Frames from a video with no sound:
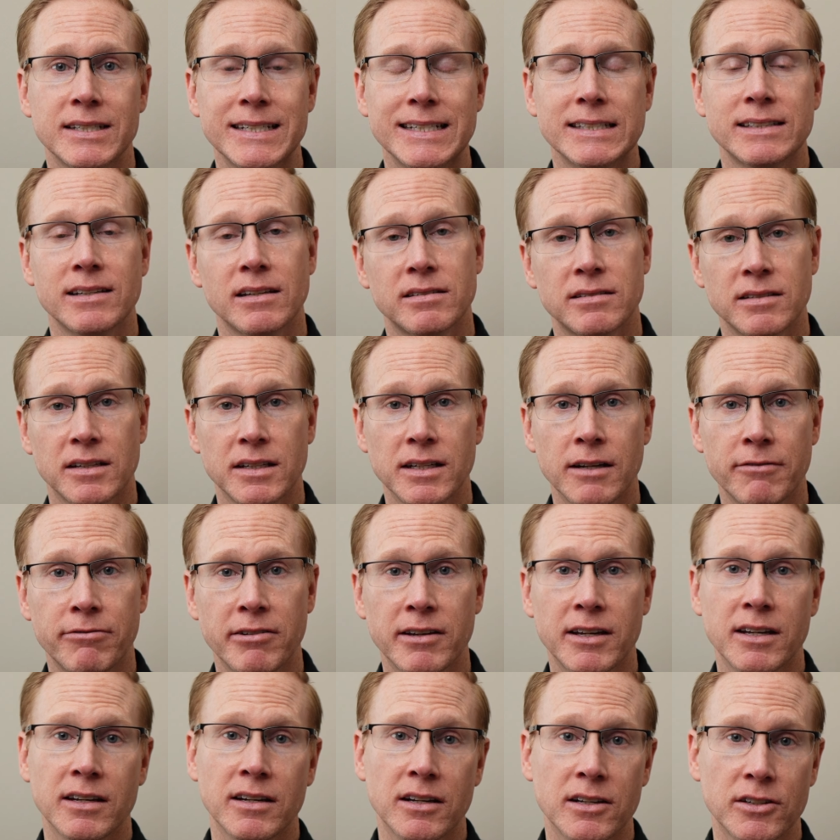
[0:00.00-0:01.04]
is a
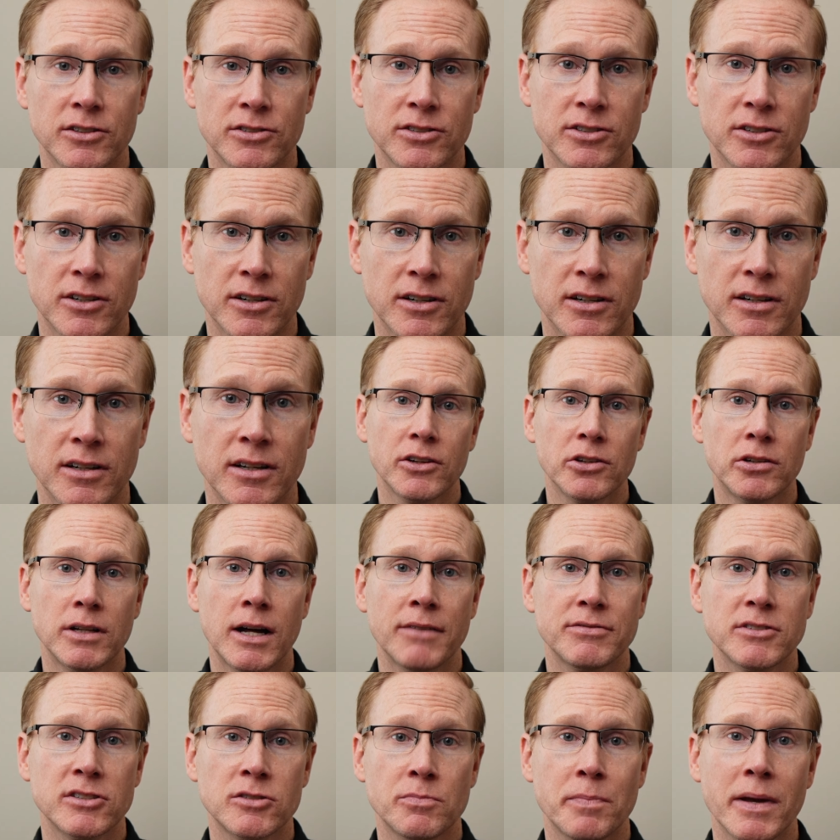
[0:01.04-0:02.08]
significant concern. You'll have
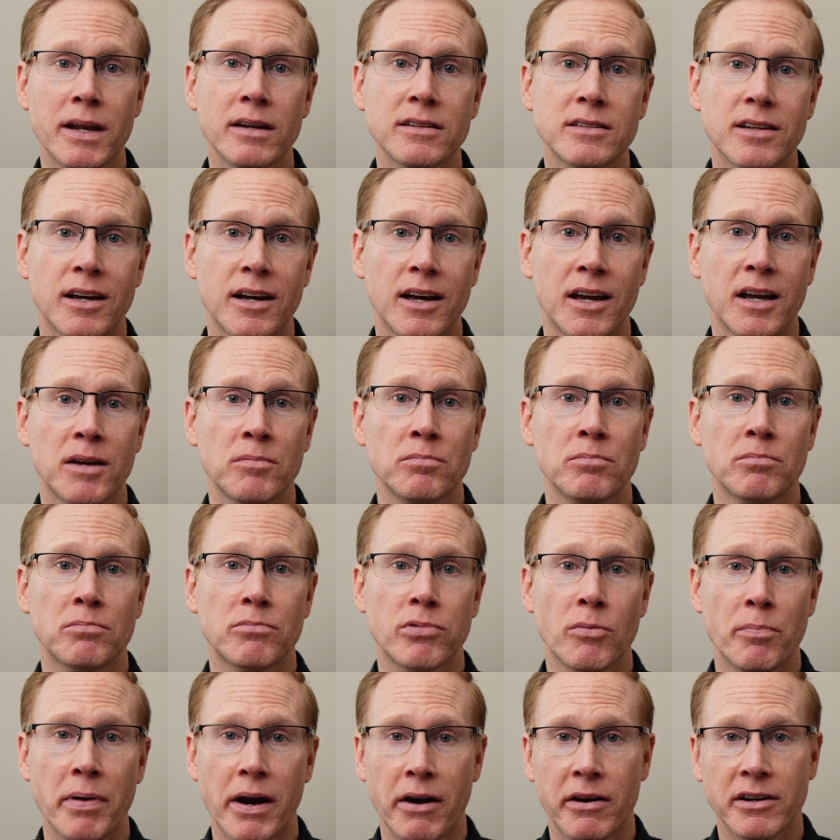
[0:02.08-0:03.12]
to spend time
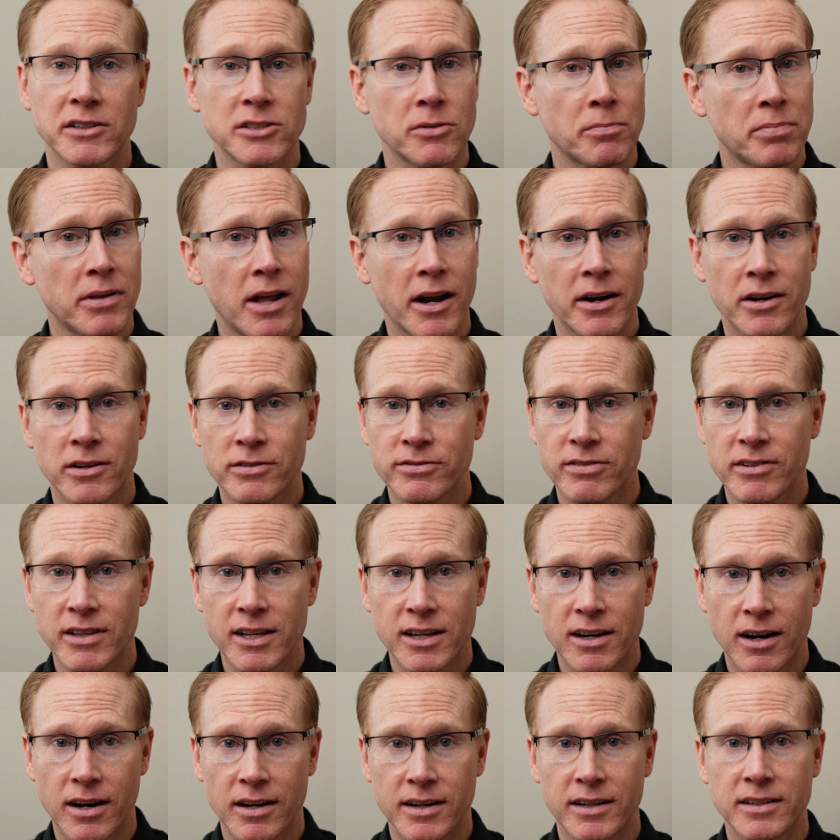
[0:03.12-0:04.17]
preparing suppliers for the
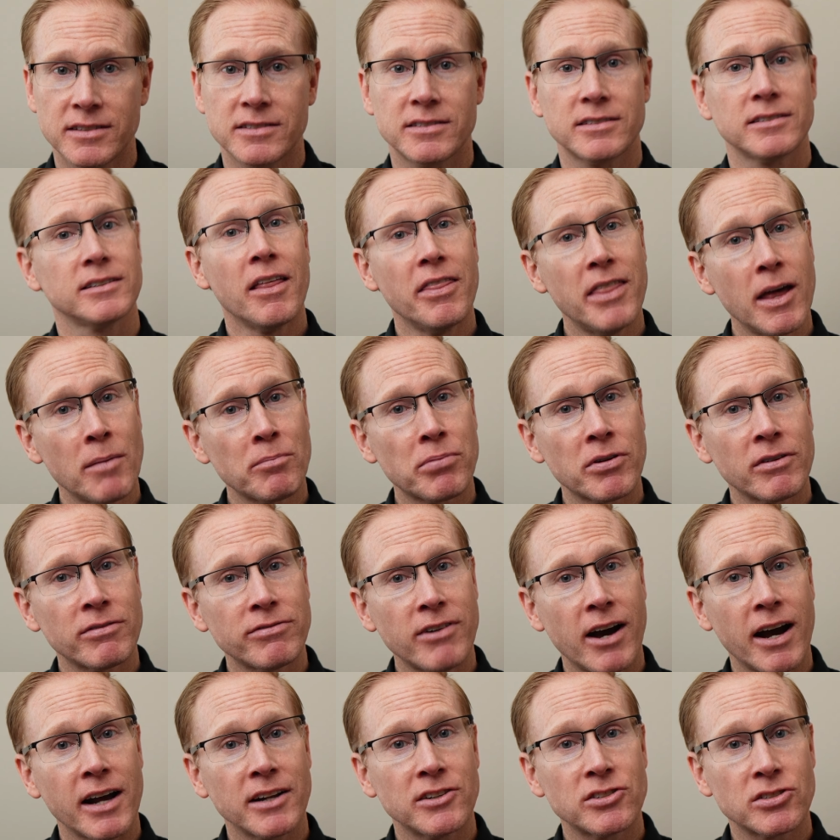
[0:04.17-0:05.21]
audits, then
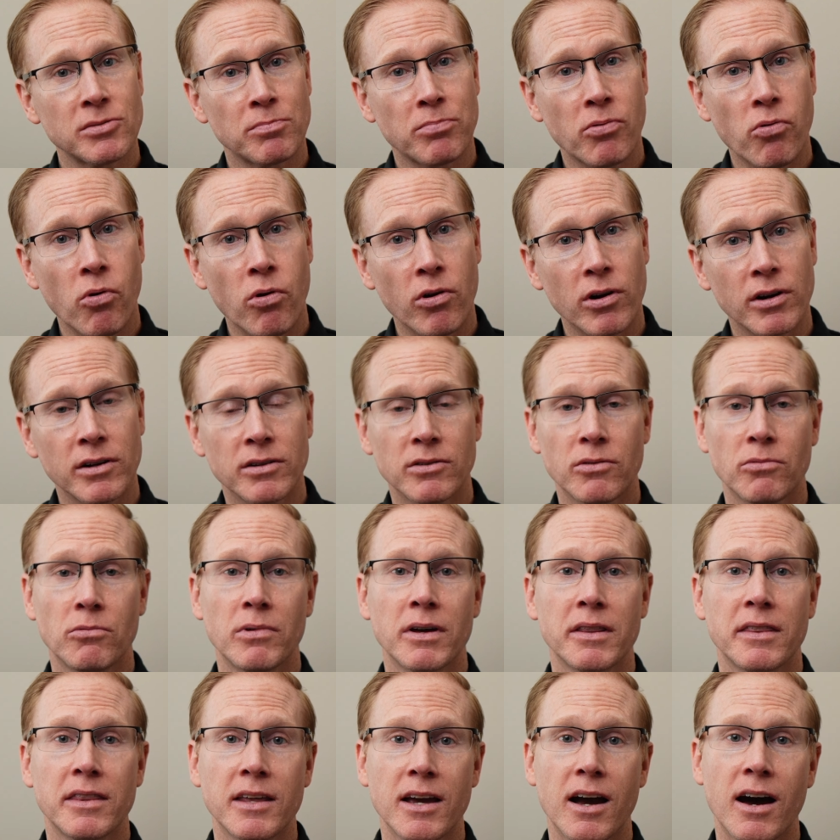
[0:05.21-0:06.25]
provide support
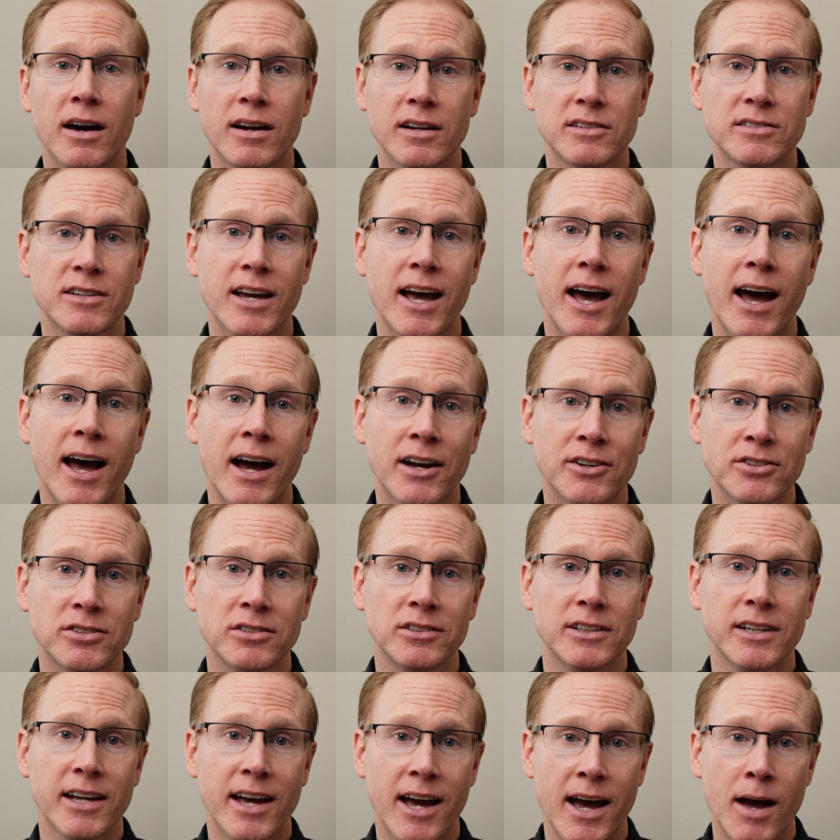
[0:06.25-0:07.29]
when the audits
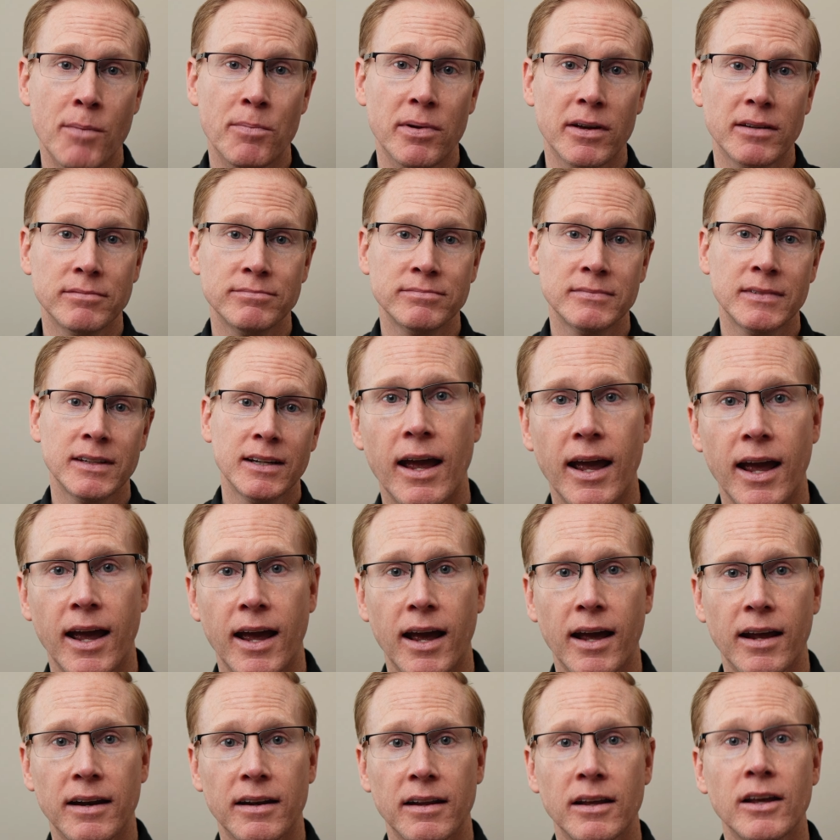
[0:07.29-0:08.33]
actually happen,
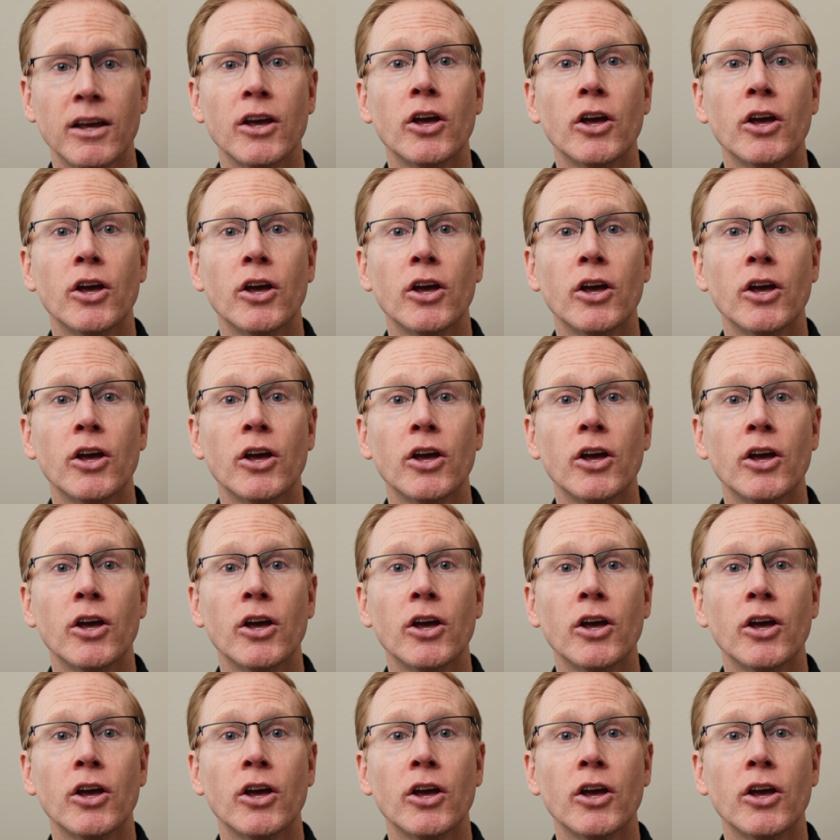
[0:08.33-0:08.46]
and